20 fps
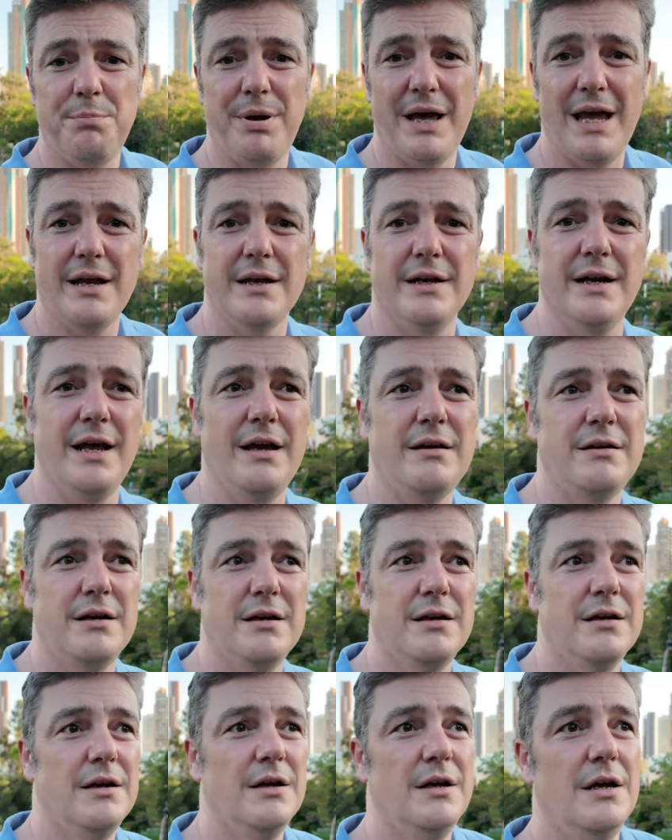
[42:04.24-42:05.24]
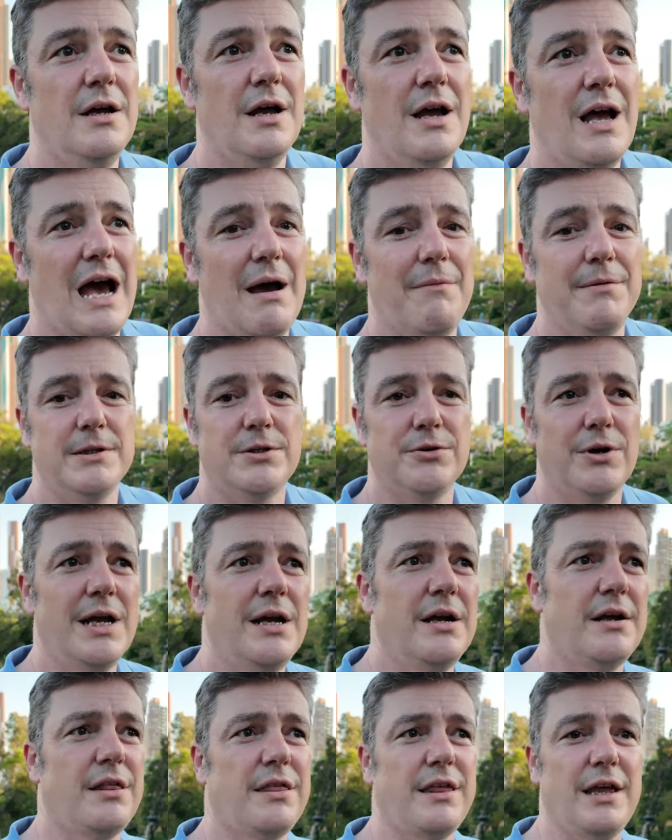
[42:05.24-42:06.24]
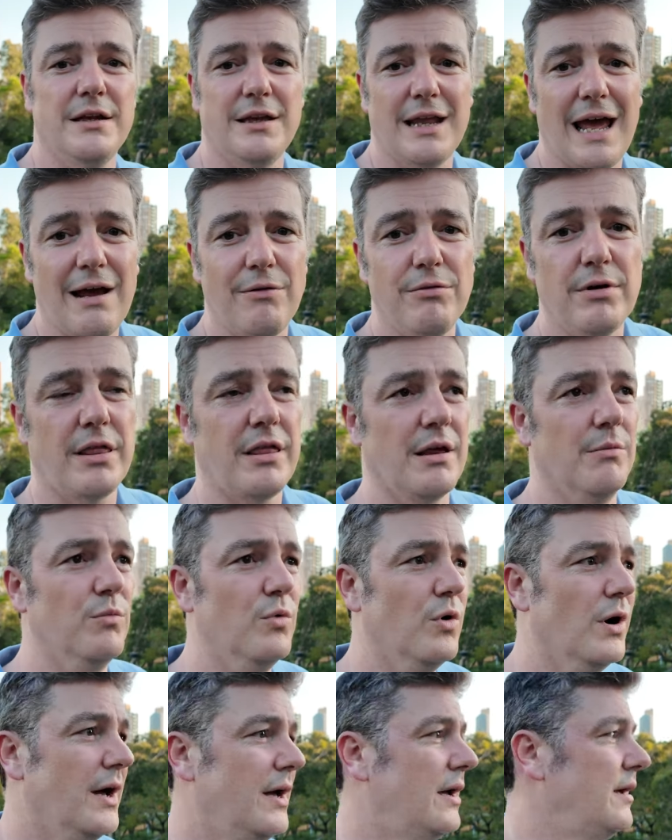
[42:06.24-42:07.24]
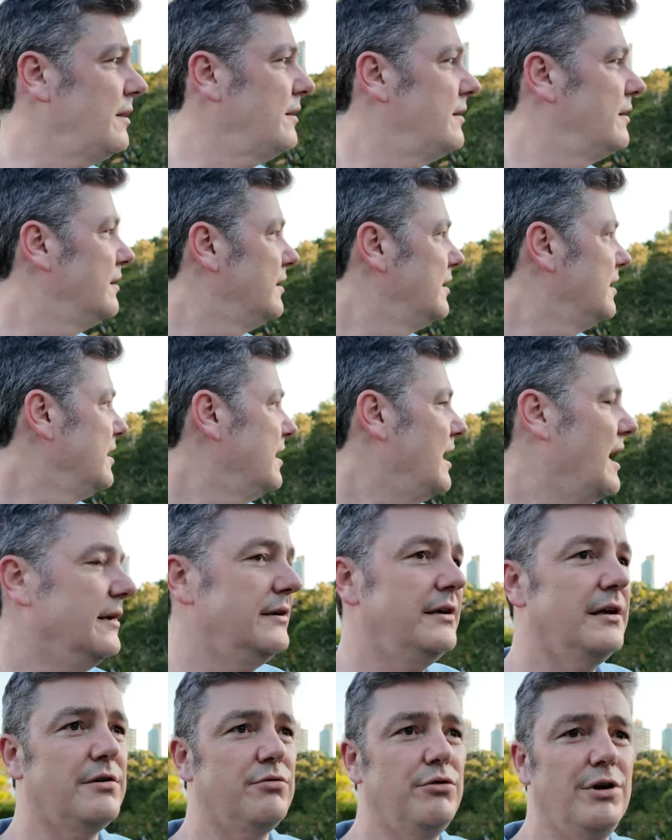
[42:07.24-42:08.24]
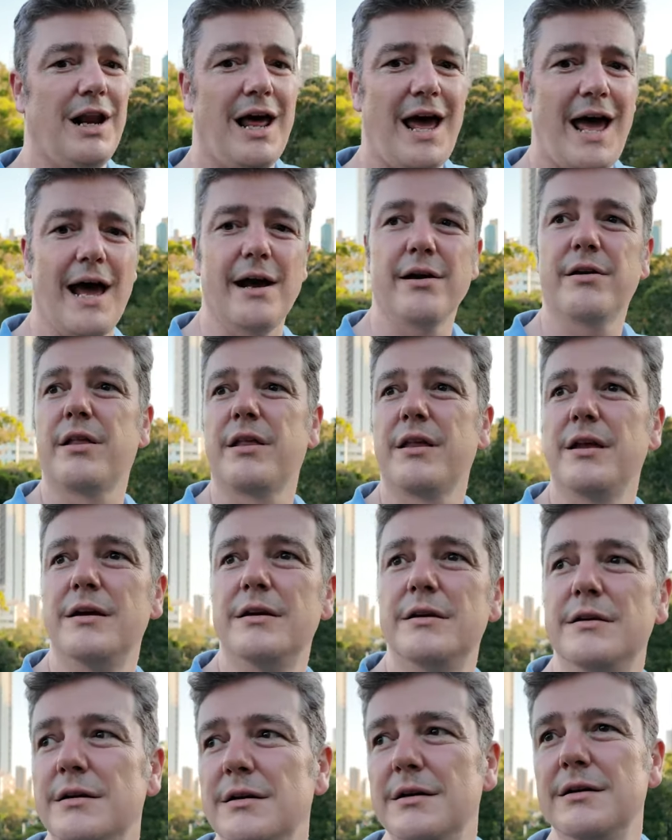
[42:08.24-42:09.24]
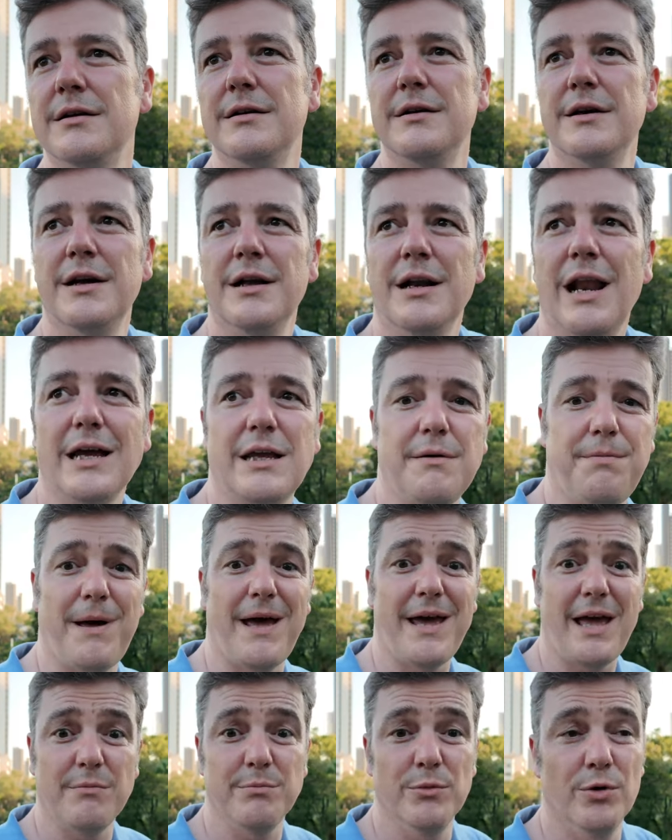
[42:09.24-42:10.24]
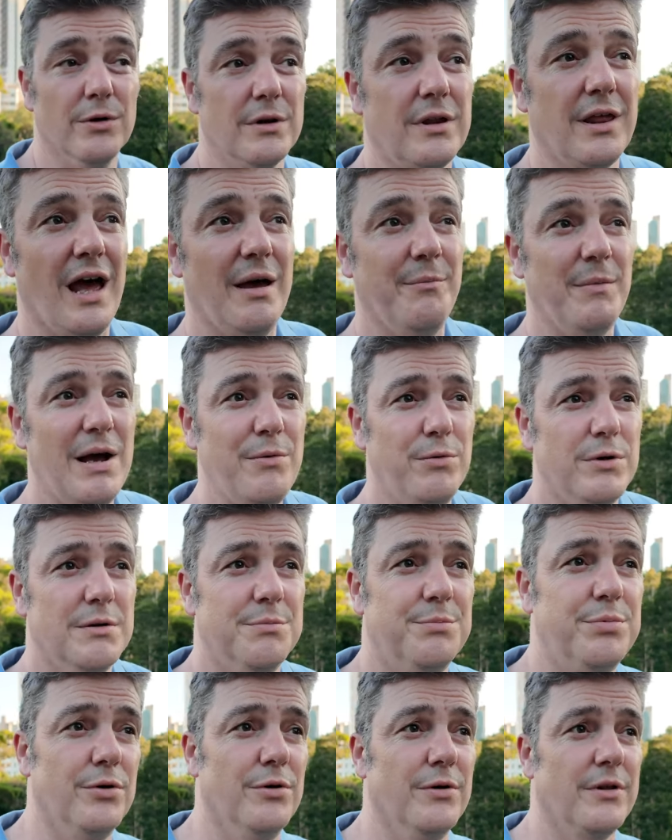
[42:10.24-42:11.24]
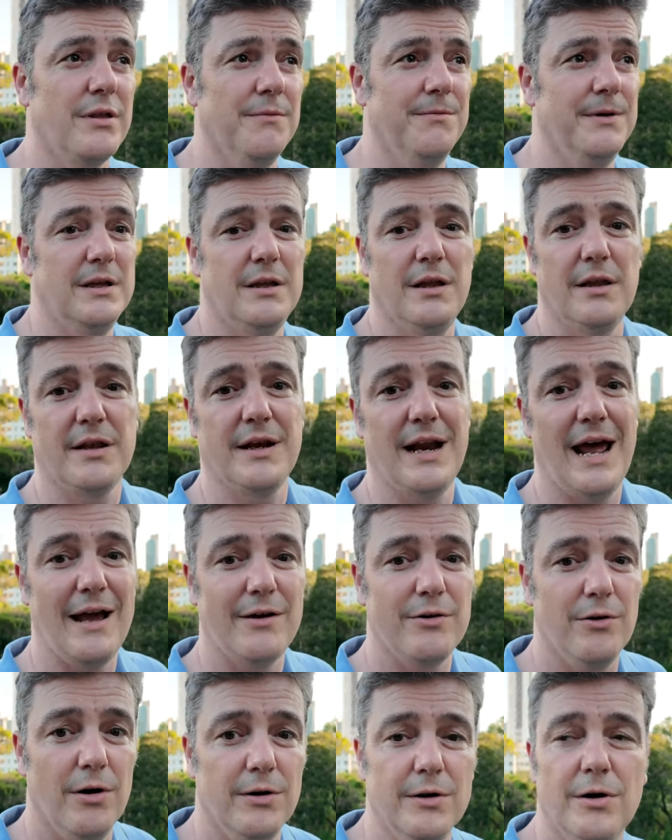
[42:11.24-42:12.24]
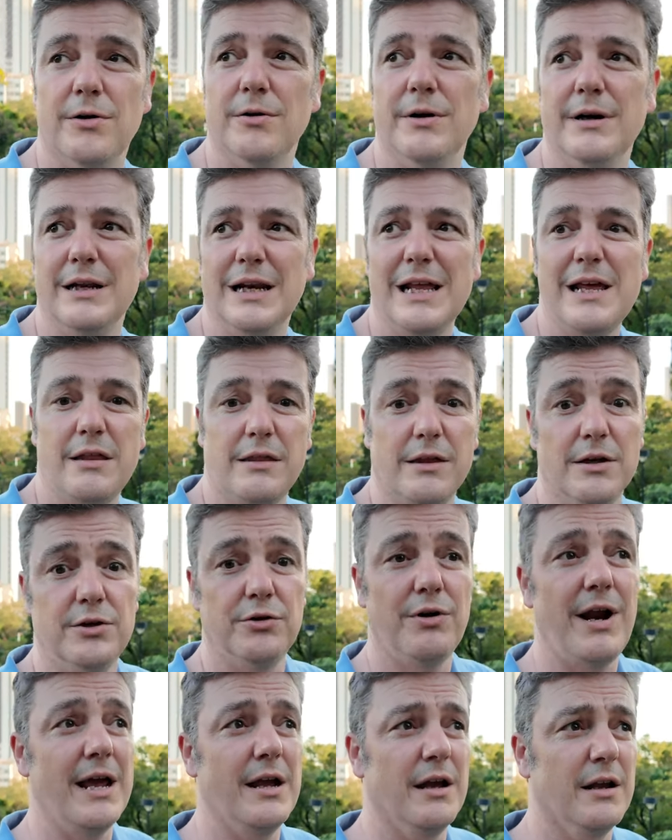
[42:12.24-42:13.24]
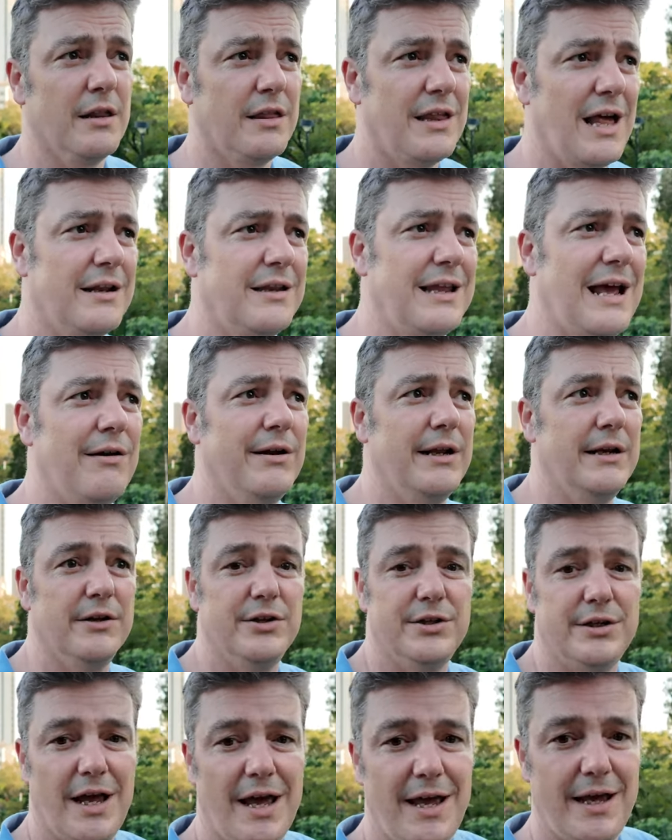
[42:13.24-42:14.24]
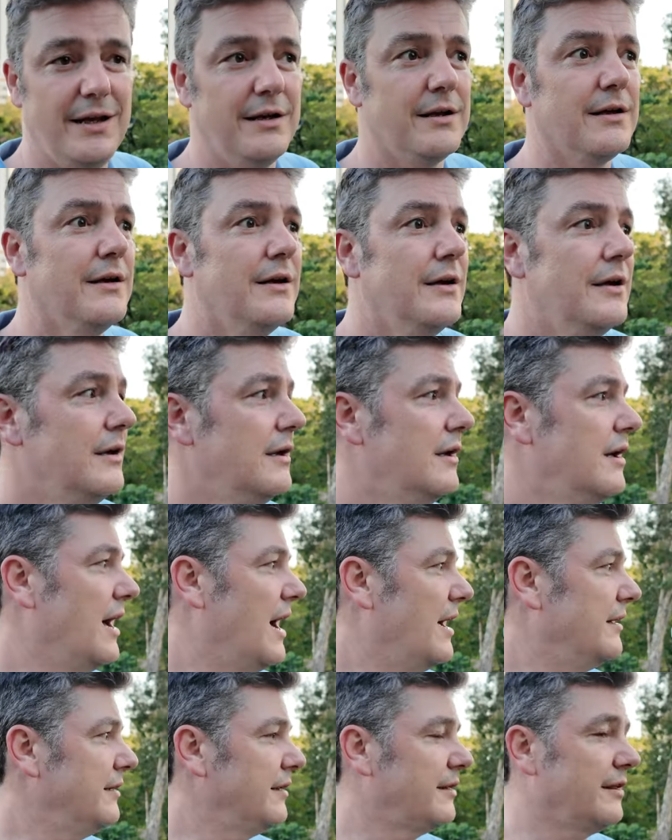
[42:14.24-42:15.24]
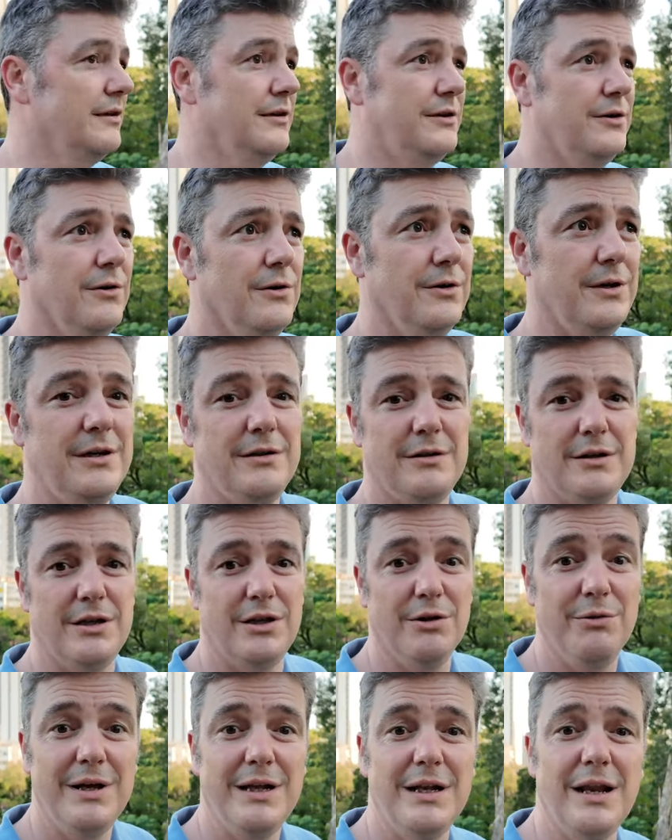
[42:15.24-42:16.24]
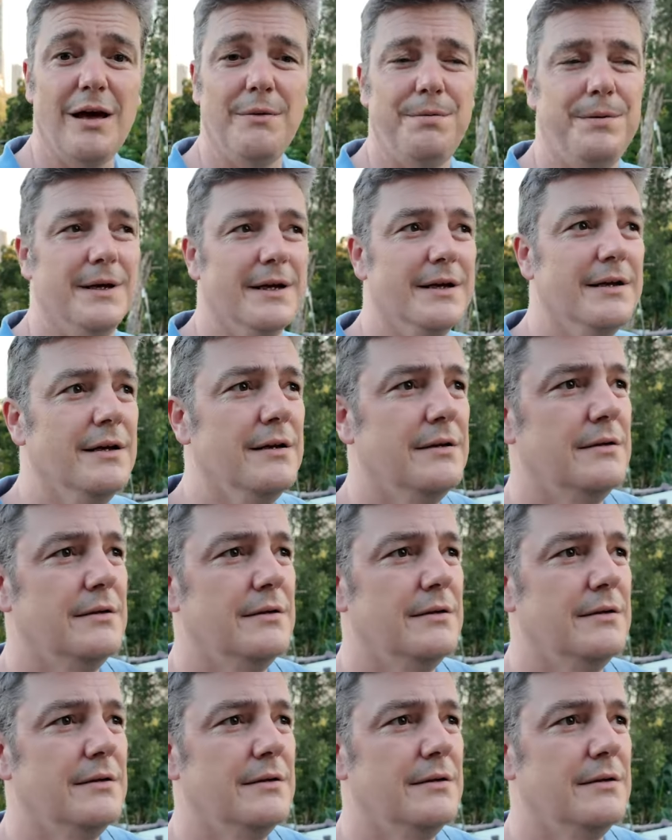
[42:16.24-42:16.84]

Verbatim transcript: a picnic, have a drink, sit down somewhere and just relax. Like if I had more time, I would have brought something to snack on or at least a drink and sat down in the shade and just enjoyed doing nothing.